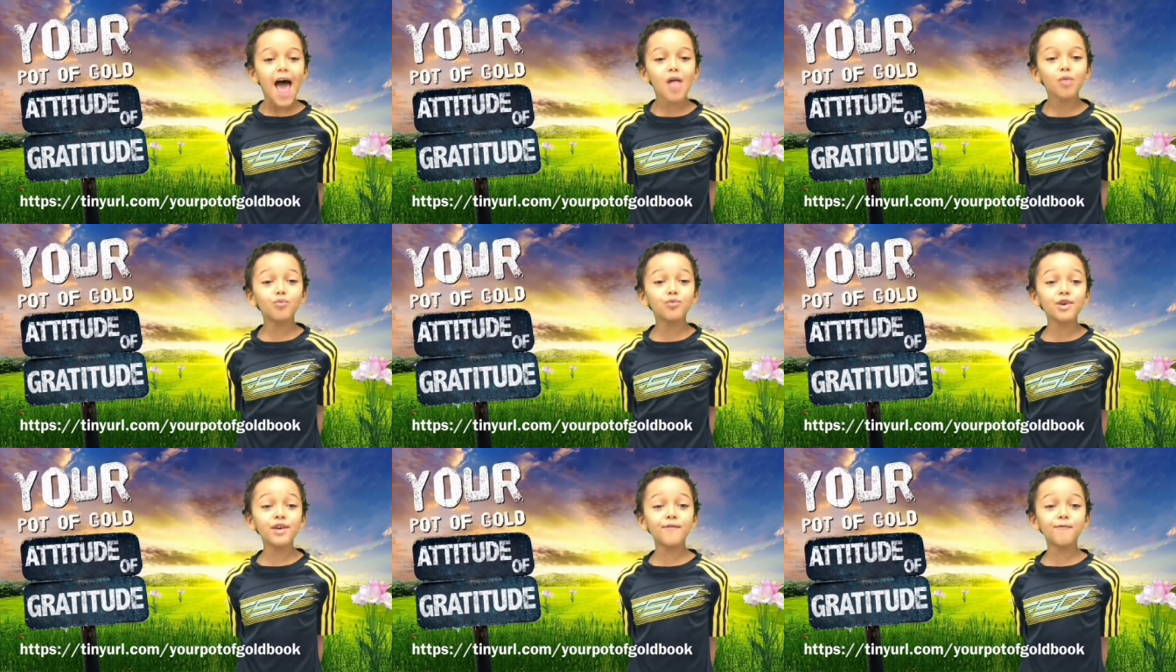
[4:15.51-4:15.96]

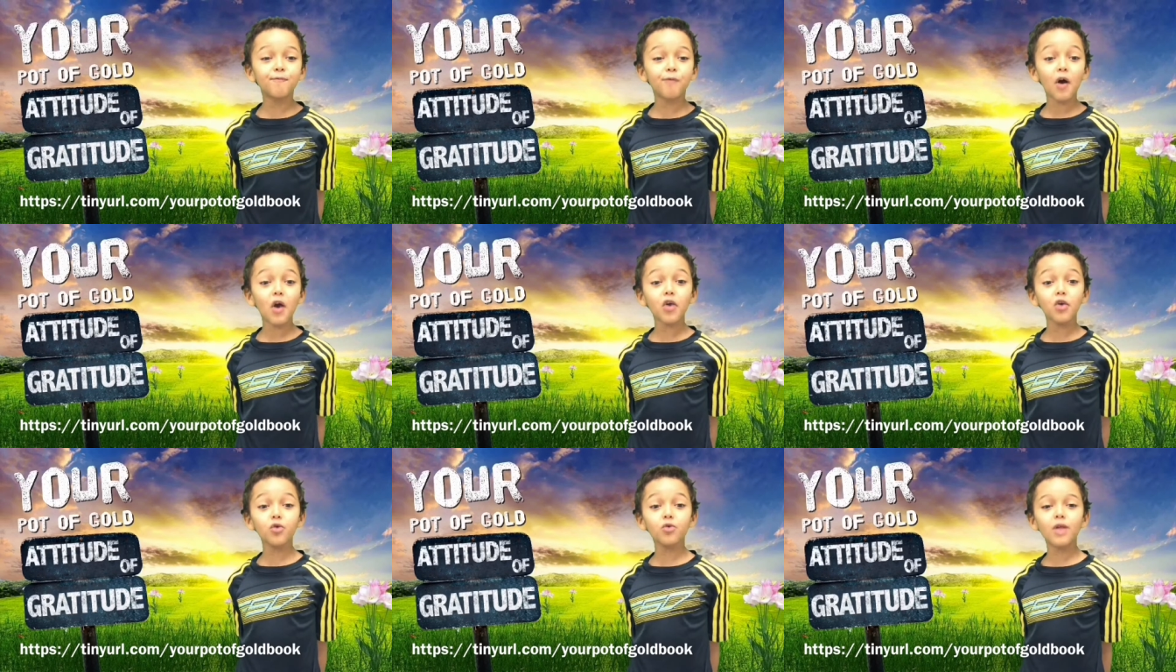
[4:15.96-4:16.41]
And we
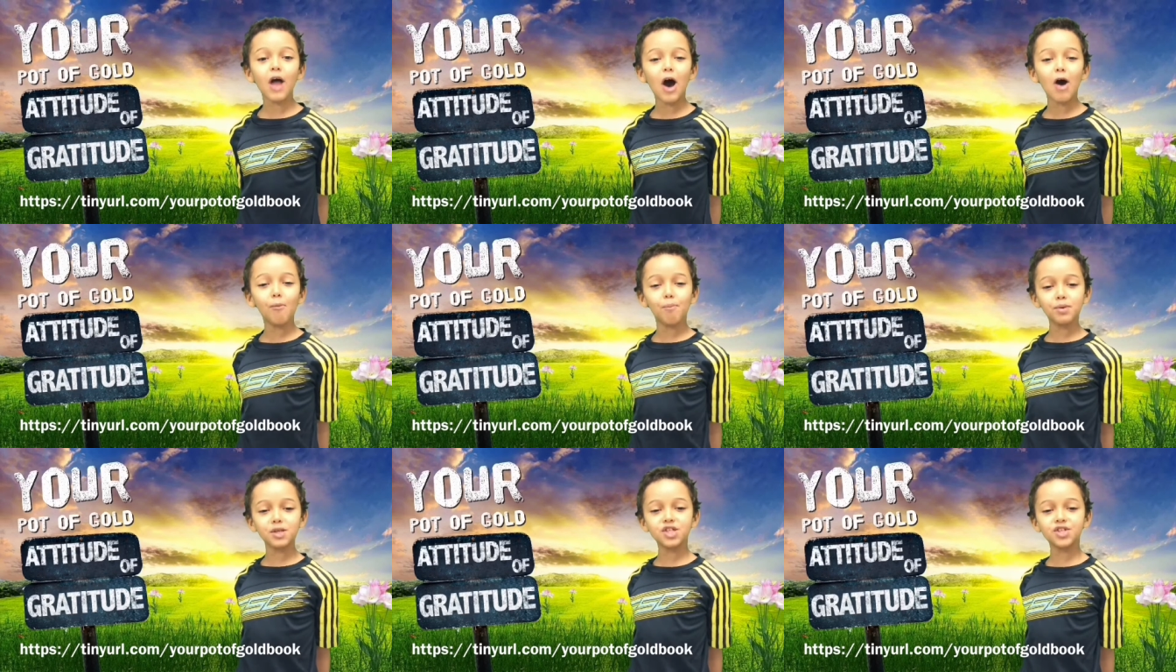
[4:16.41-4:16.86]
invite you to
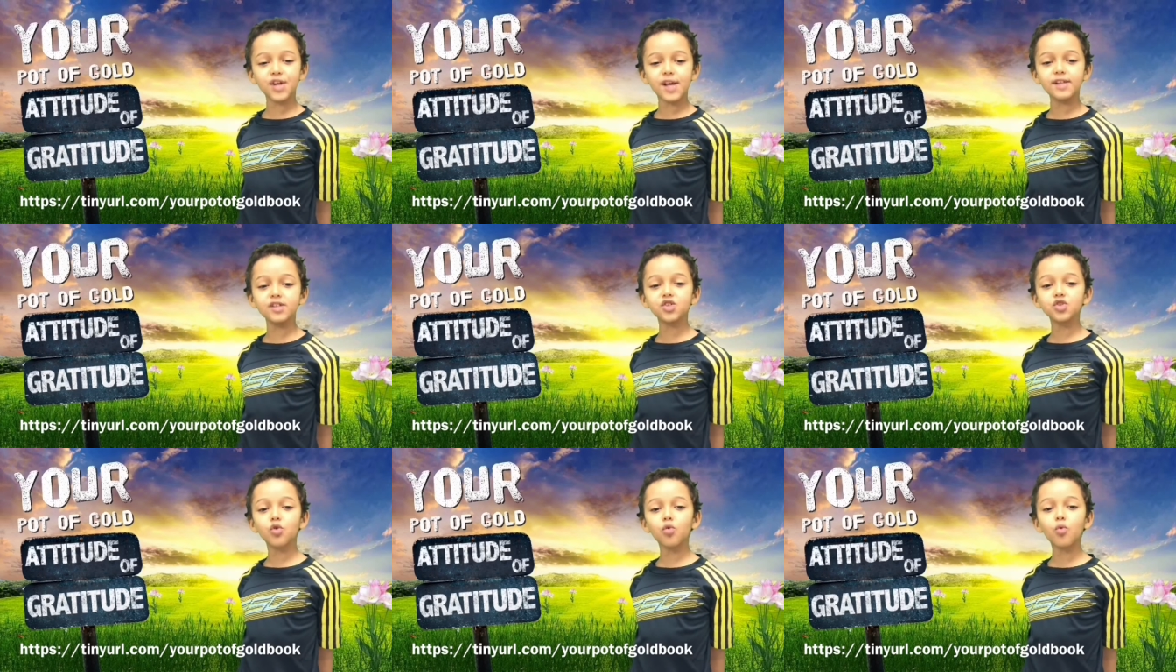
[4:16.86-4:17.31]
help us
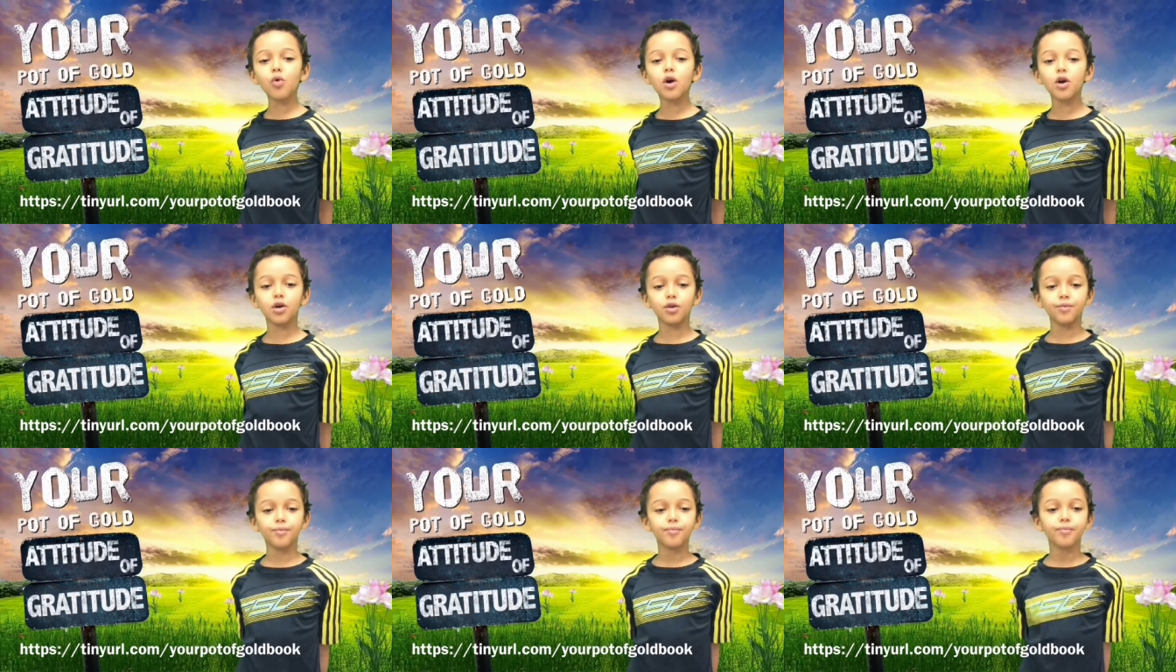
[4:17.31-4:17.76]
change the
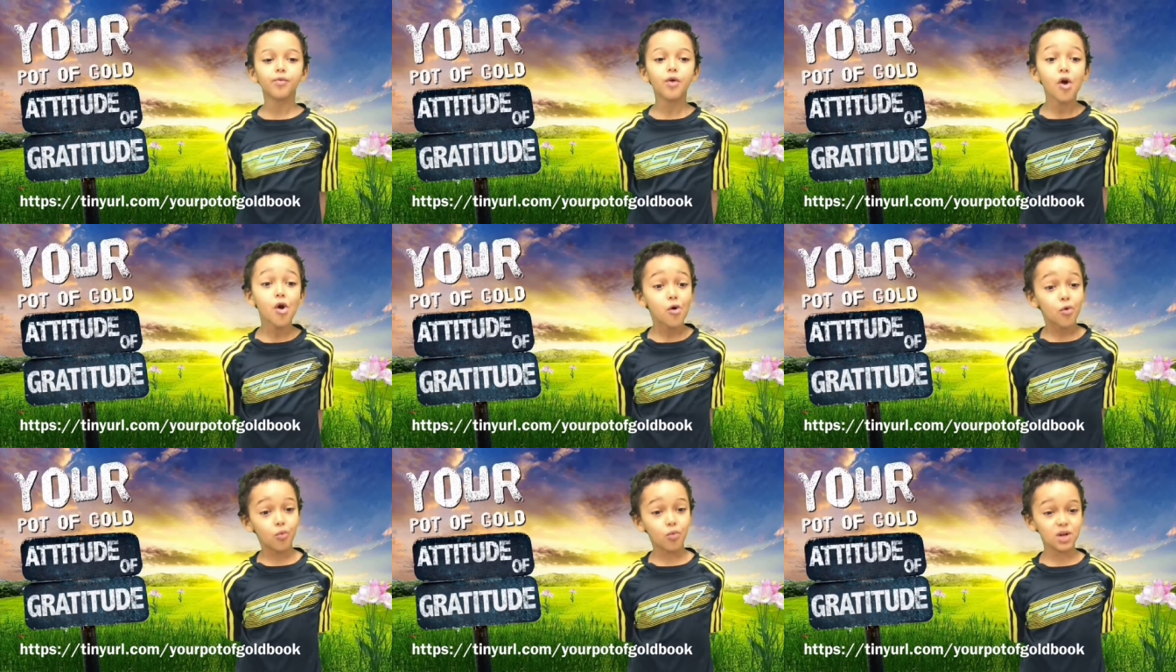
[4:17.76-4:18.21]
world,
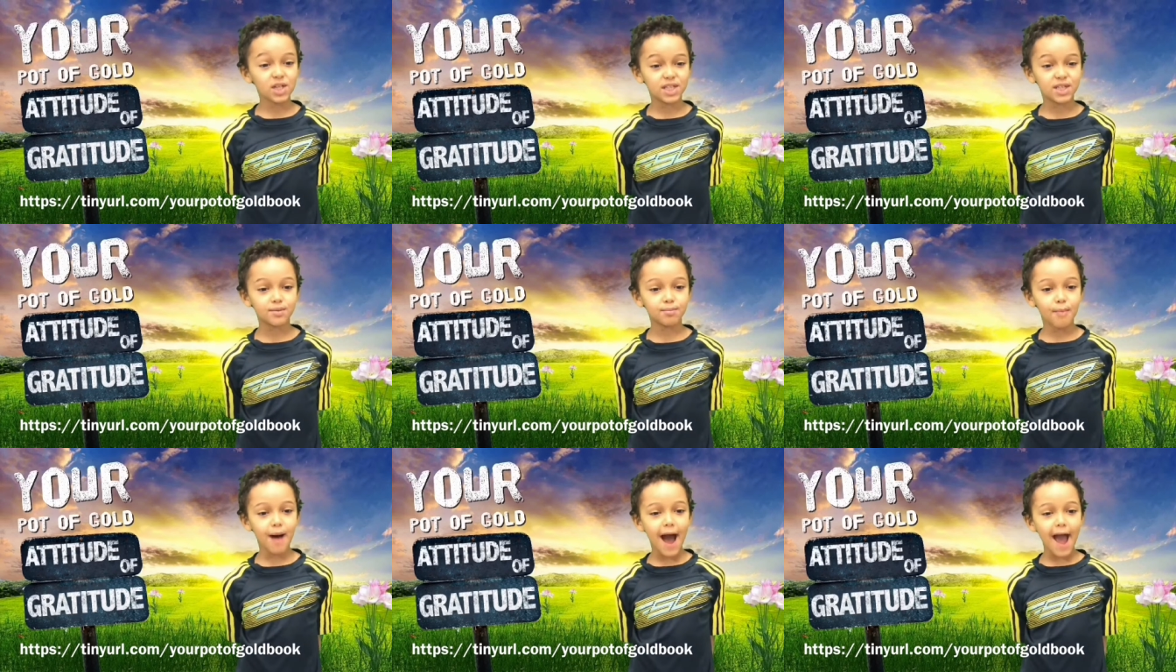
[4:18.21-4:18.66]

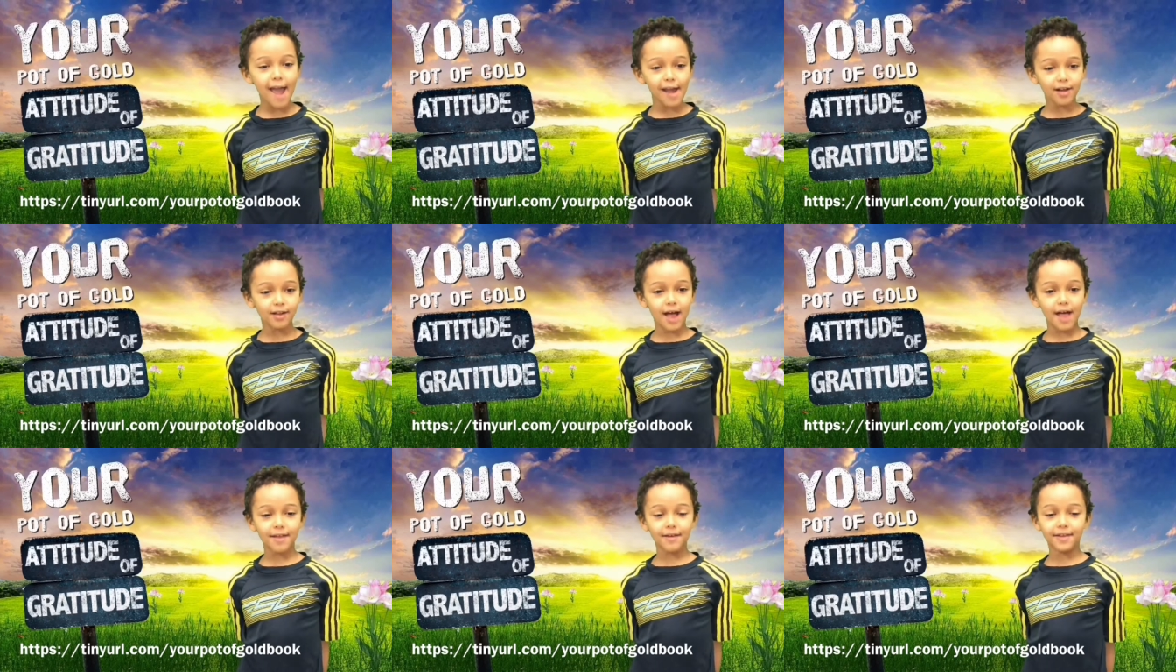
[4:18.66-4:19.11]
one
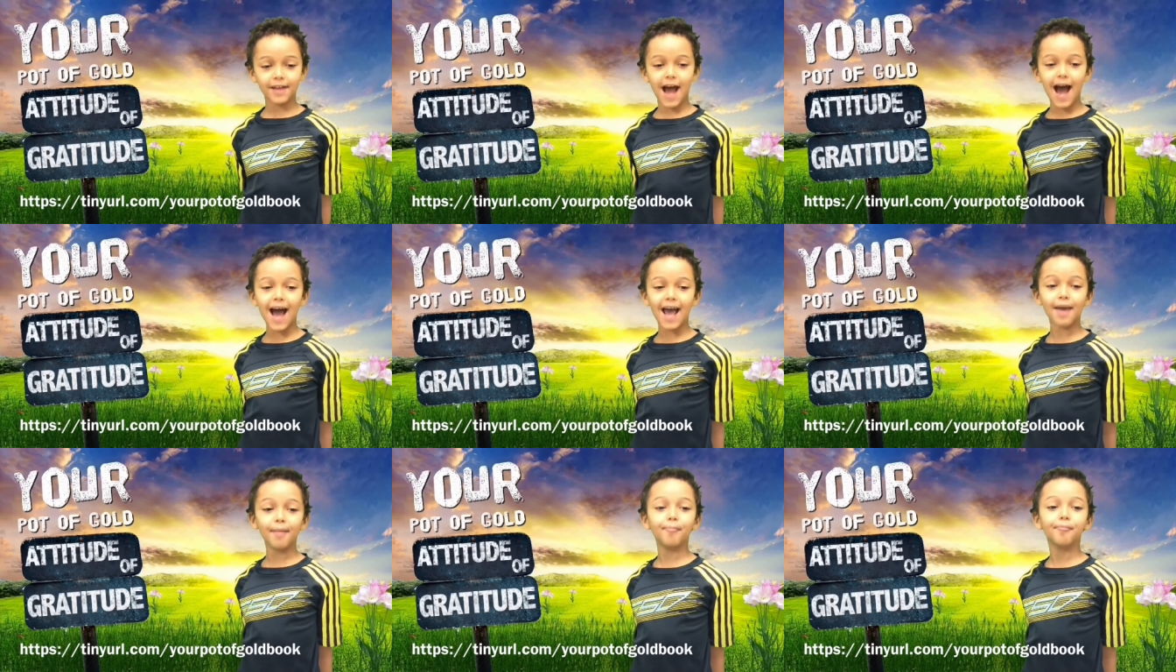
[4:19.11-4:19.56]
smile at a
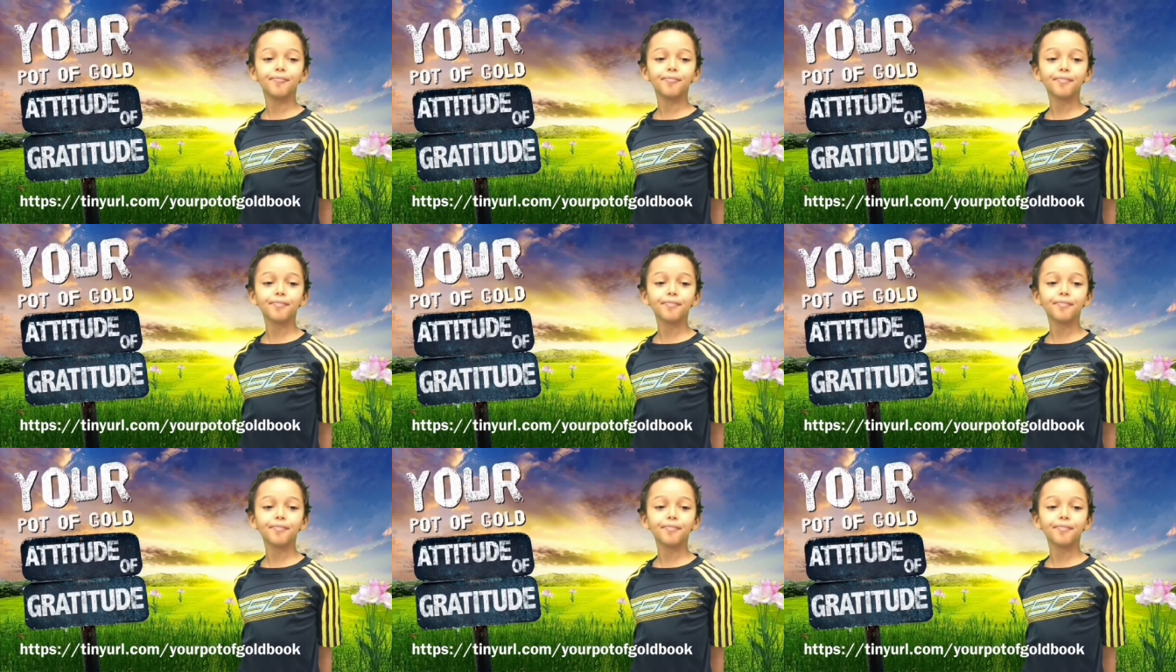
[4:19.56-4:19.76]
time.